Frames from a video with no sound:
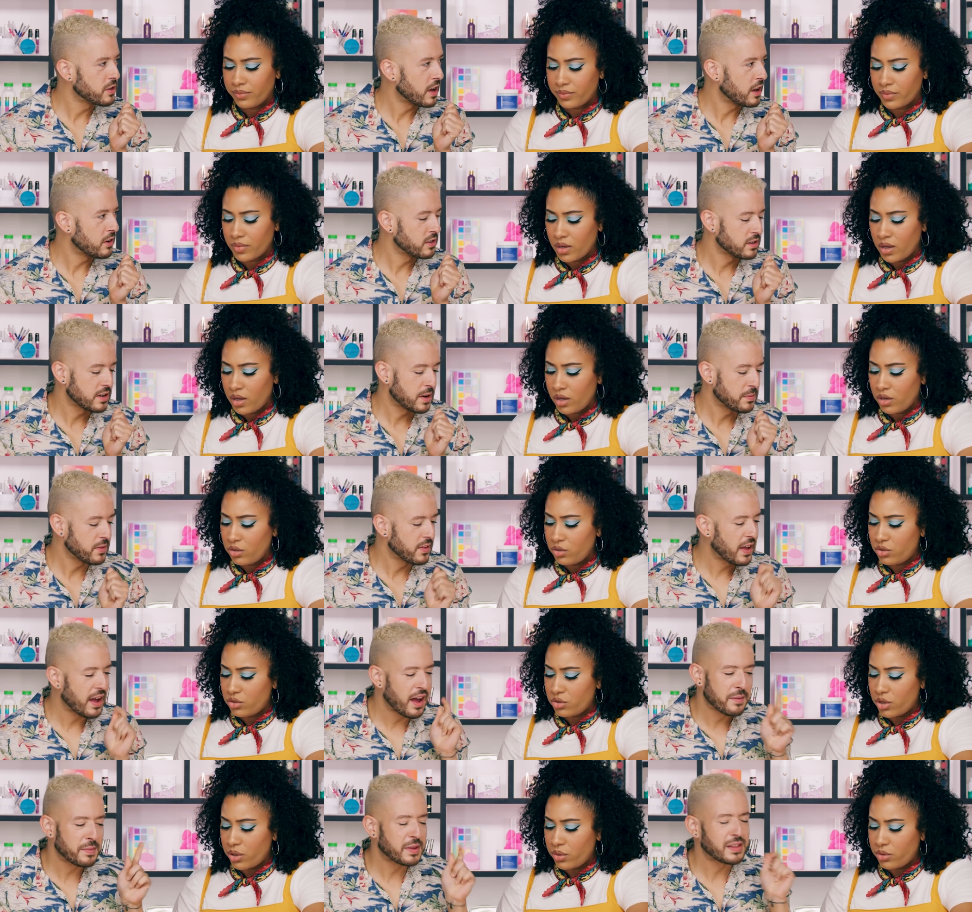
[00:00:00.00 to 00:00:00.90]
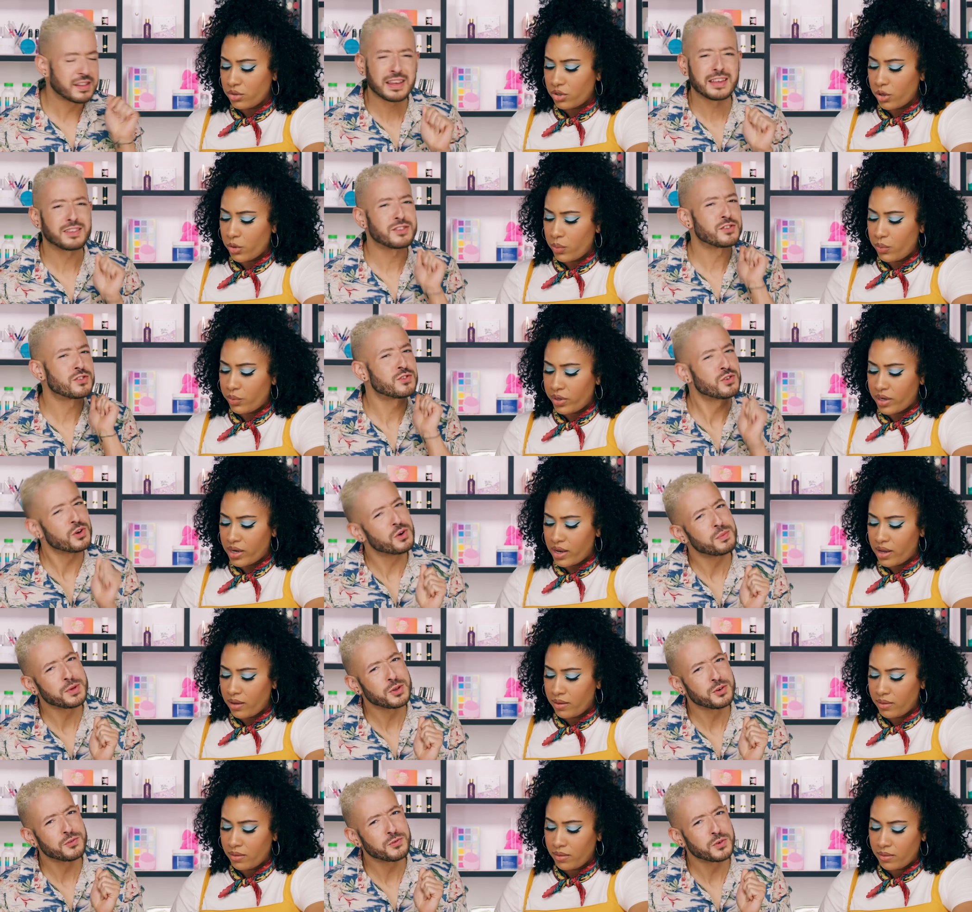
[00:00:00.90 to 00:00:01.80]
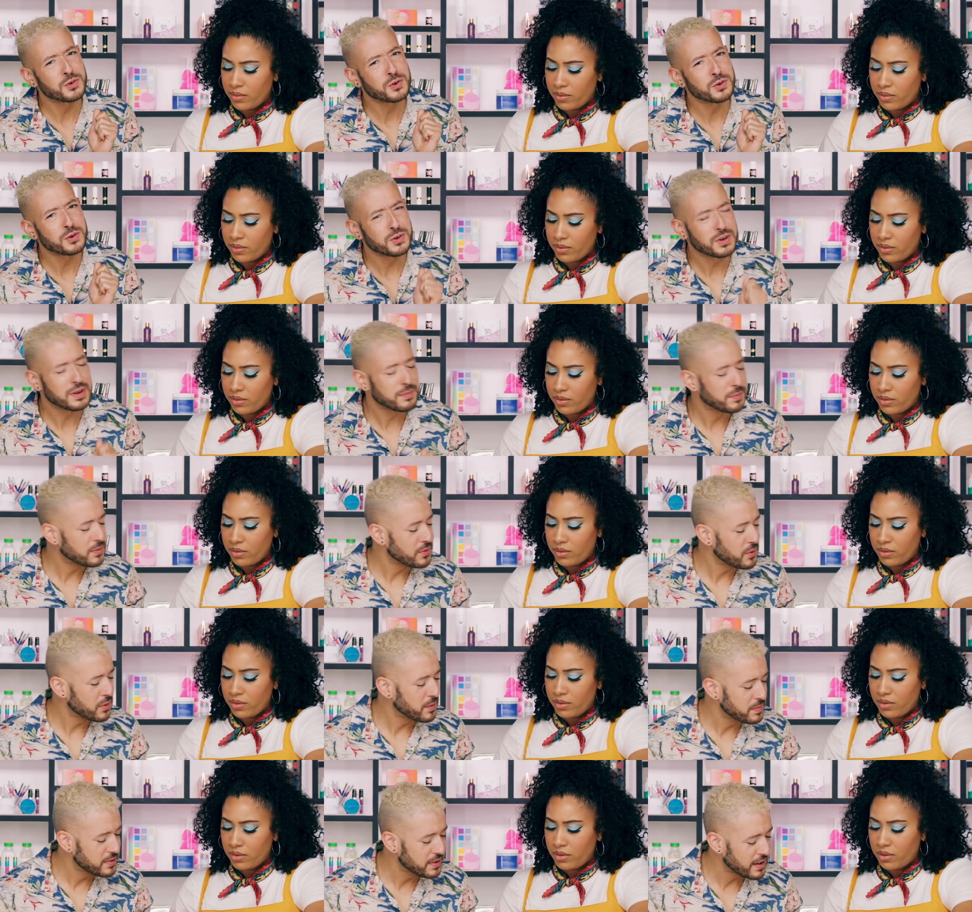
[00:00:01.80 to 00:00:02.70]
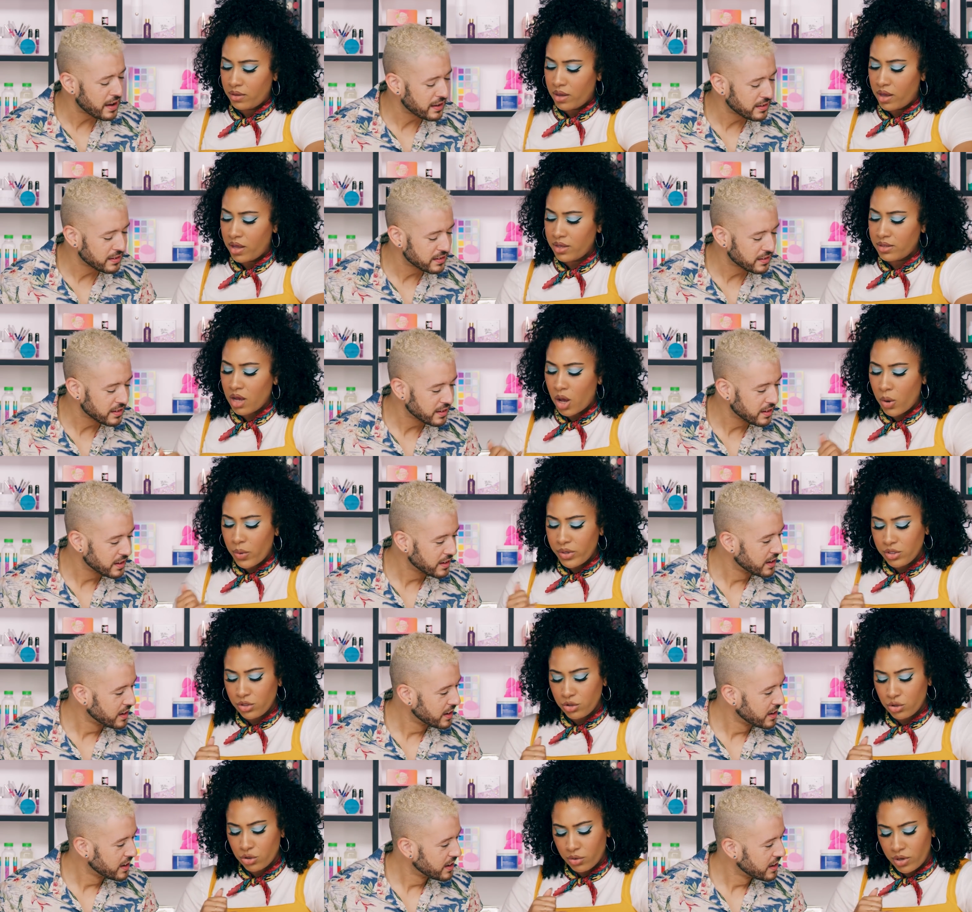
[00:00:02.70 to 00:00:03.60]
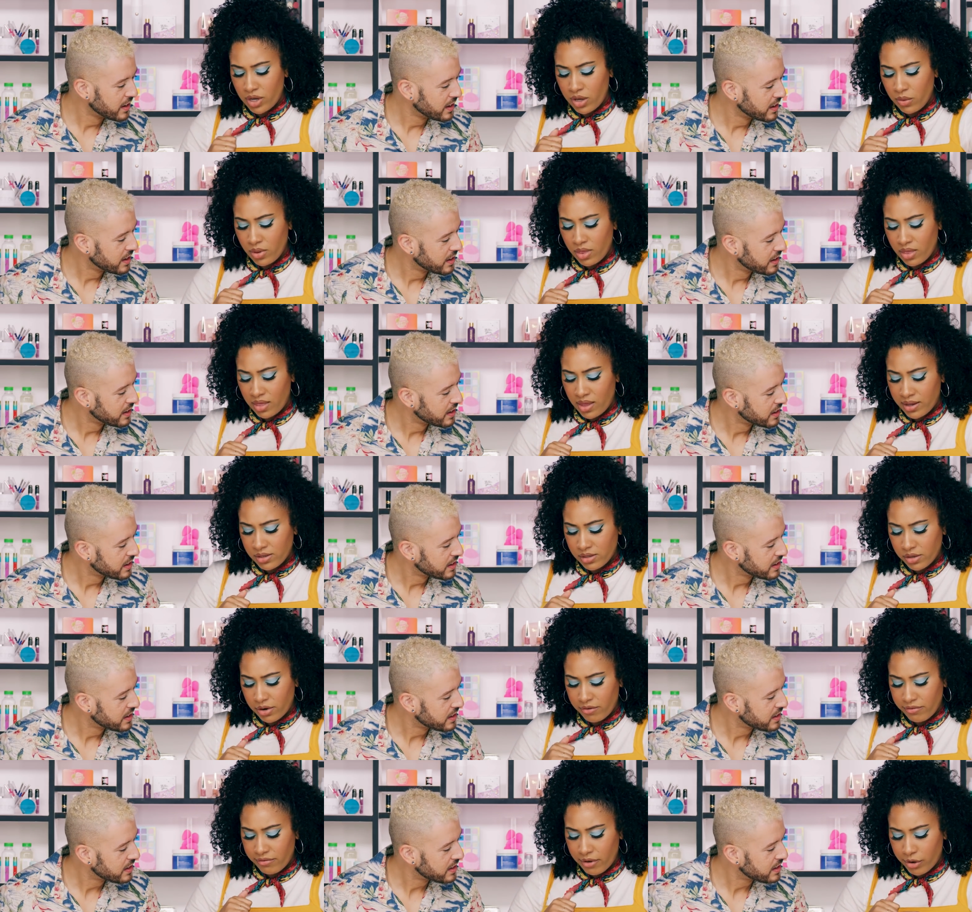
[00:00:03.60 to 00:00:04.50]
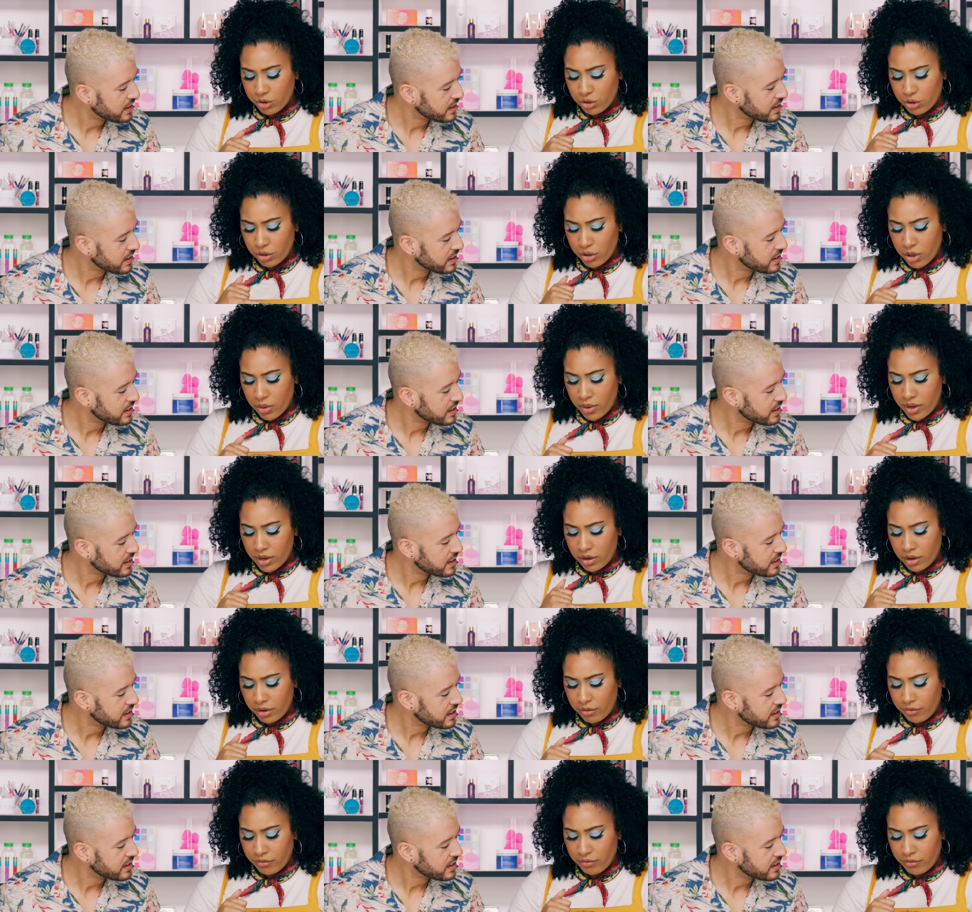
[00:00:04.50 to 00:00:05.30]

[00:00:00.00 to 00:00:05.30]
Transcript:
Speaker 1: shadow on top of that. So, I mean, like, so pretty, so beautiful. I'm so obsessed. It's
Speaker 2: always a treat when things that are functional and good